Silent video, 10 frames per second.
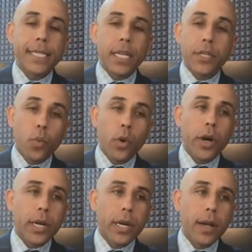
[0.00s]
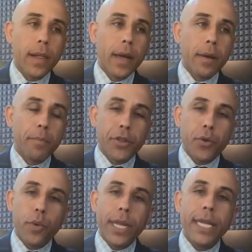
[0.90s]
It's work. But the
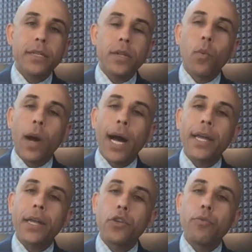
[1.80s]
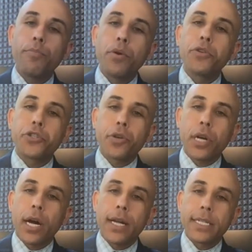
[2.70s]
reason why you boost your
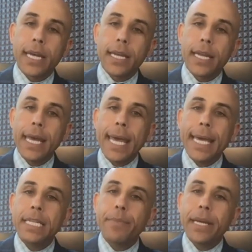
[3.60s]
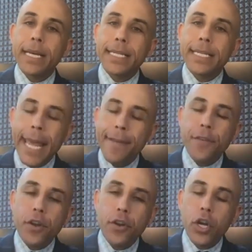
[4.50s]
content is because
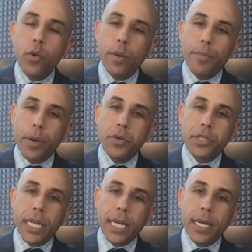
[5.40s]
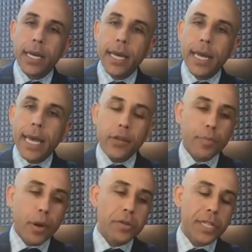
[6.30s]
if you're new at posting and you're
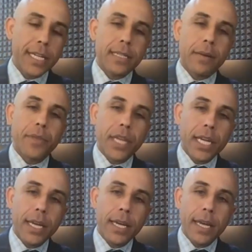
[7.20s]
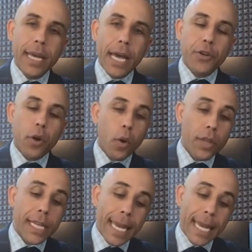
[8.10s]
posting something and you're
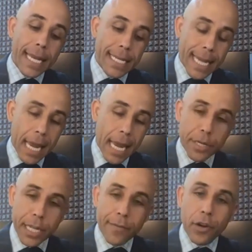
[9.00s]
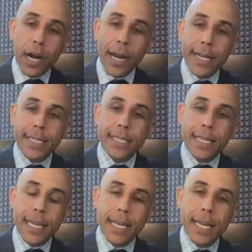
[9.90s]
only getting 10% of your audience to
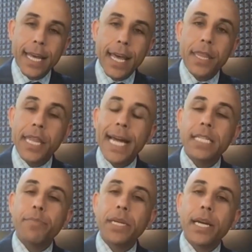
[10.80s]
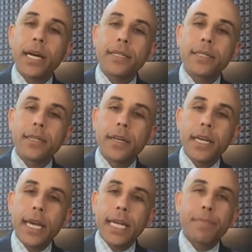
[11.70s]
see it, that's because
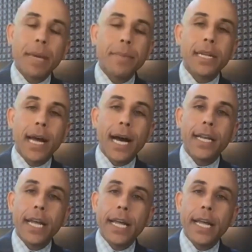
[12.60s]
it's maybe not